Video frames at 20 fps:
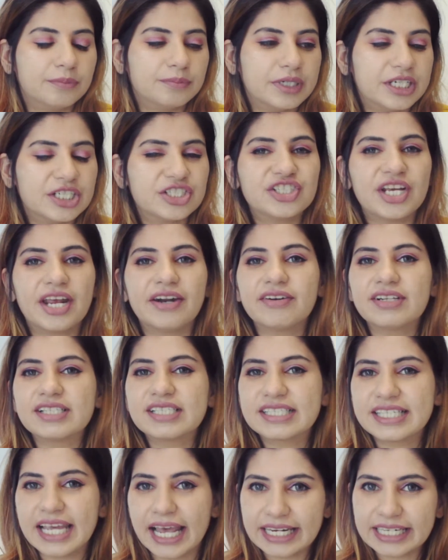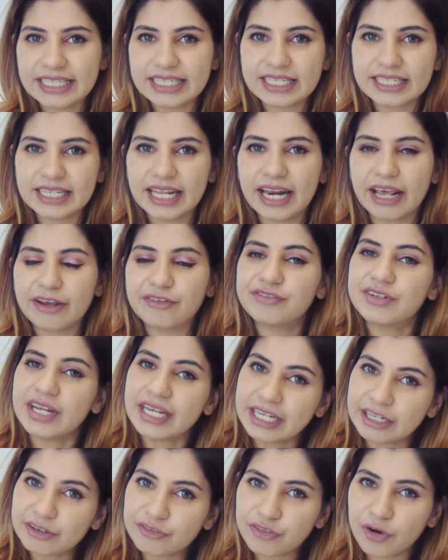a general skeleton that I've
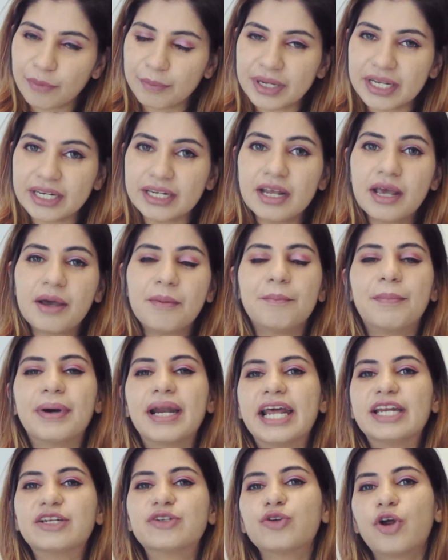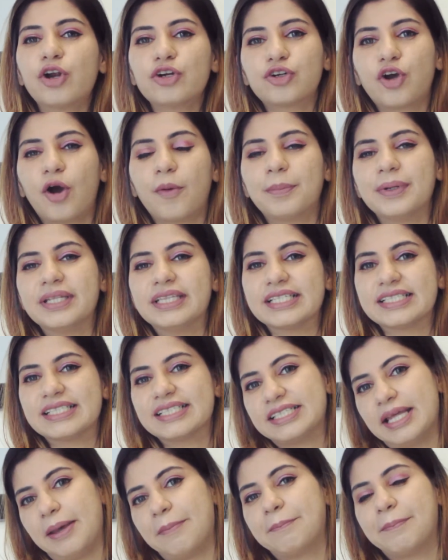taken from it, but I do not copy the
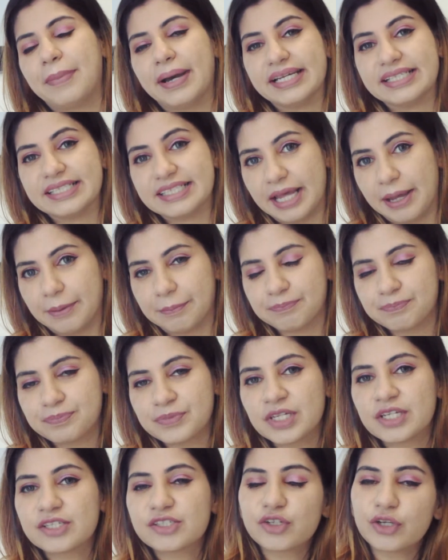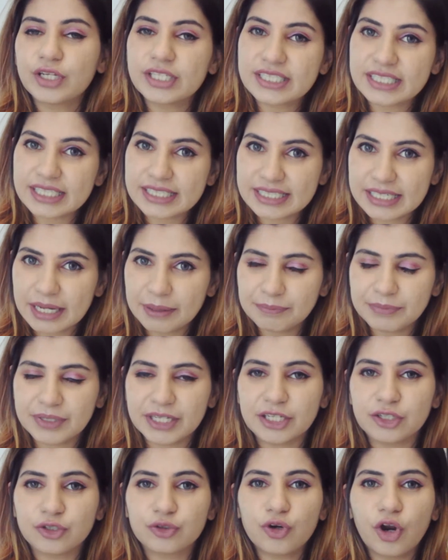step by step. So it's the same
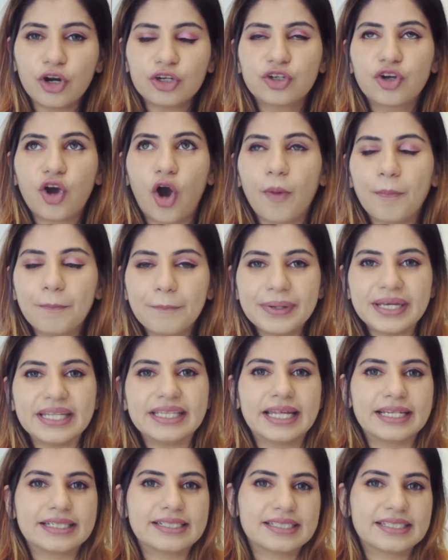thing. Do not copy that